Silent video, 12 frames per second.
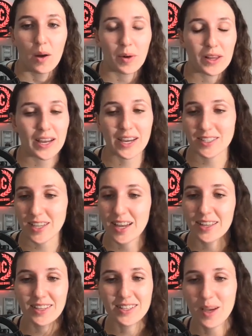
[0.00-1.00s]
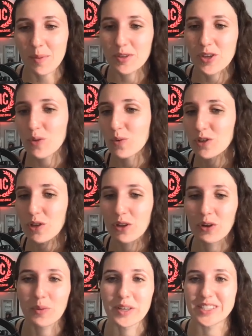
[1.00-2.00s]
But like I said, this episode was a
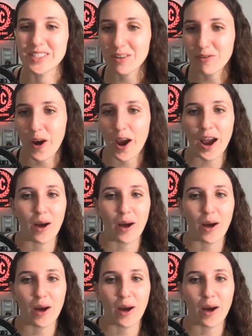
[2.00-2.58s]
little bit different.